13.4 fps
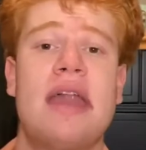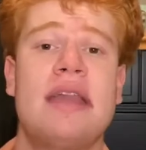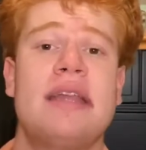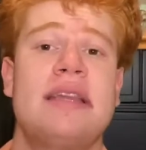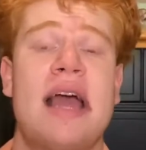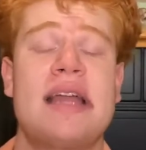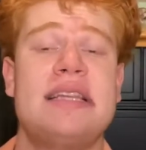
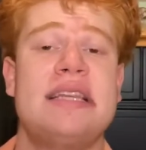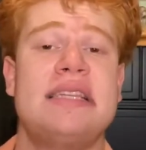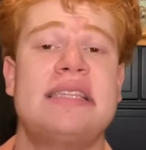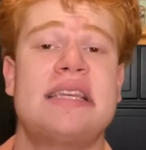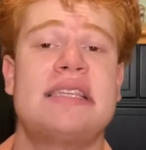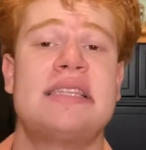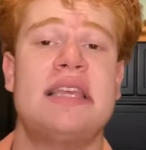in
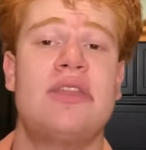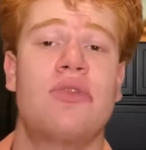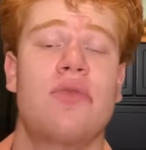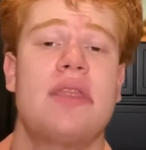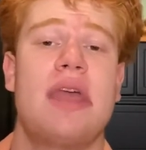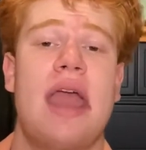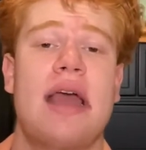
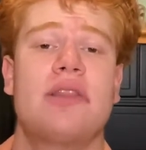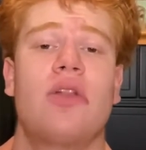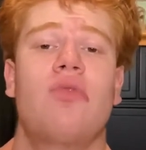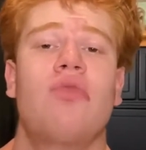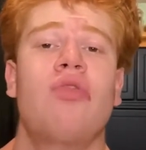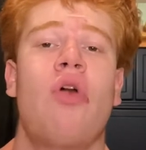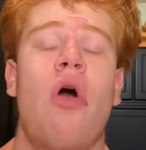1963, they had the
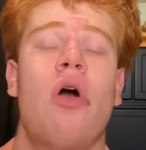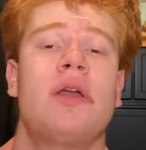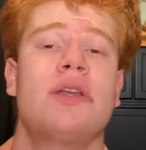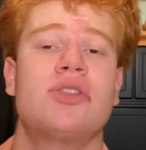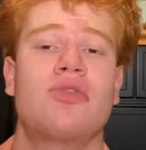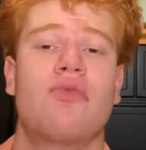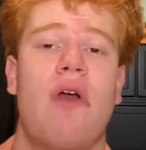
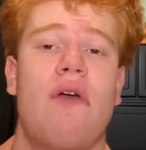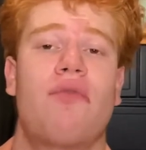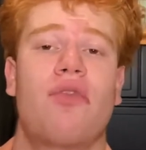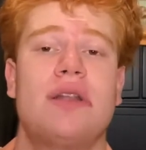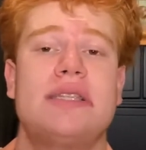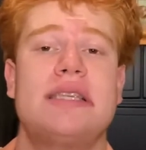longest reference,